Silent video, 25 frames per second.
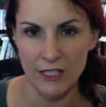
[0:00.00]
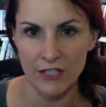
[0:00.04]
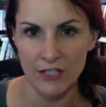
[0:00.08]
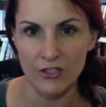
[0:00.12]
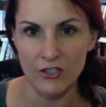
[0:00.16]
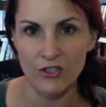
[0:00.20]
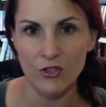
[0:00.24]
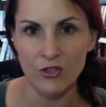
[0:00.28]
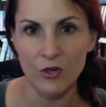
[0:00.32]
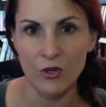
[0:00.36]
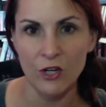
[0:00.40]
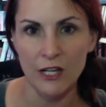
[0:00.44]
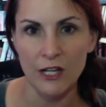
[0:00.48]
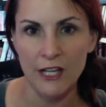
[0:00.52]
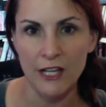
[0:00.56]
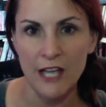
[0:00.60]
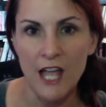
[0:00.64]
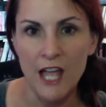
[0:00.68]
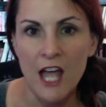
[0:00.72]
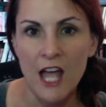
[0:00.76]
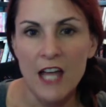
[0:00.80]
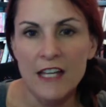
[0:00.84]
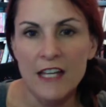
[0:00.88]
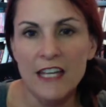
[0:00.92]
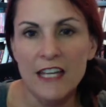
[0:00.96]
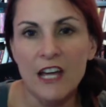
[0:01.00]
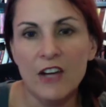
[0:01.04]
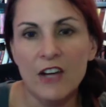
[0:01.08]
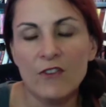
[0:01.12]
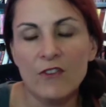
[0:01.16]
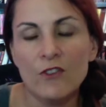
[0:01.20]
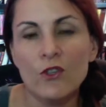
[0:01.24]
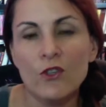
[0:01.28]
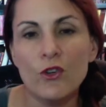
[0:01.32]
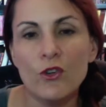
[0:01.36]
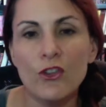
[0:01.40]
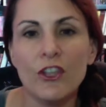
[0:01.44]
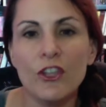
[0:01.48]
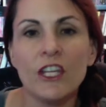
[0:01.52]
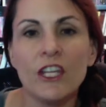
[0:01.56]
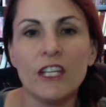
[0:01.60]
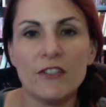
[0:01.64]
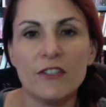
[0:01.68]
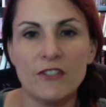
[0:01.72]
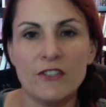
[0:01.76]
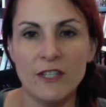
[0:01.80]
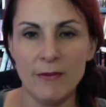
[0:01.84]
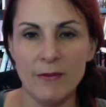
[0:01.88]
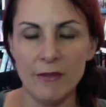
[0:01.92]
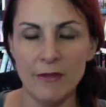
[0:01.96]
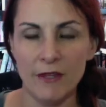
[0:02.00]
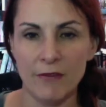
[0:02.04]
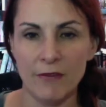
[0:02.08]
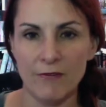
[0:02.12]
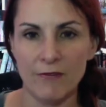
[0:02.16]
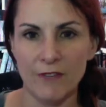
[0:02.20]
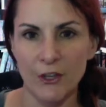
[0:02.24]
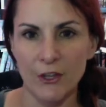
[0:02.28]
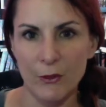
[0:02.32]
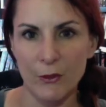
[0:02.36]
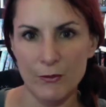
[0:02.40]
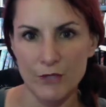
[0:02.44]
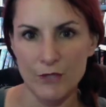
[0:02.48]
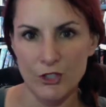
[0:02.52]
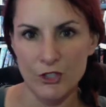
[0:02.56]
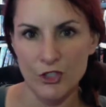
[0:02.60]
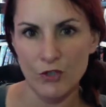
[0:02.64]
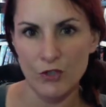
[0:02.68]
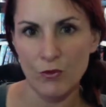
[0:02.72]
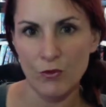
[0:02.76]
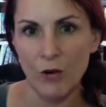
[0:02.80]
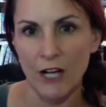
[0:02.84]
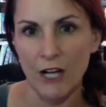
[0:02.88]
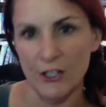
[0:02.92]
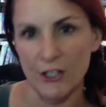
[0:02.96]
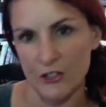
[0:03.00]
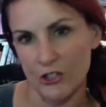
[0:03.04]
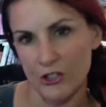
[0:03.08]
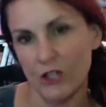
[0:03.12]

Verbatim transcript: a story. Now, if you think of some of the films that you've watched,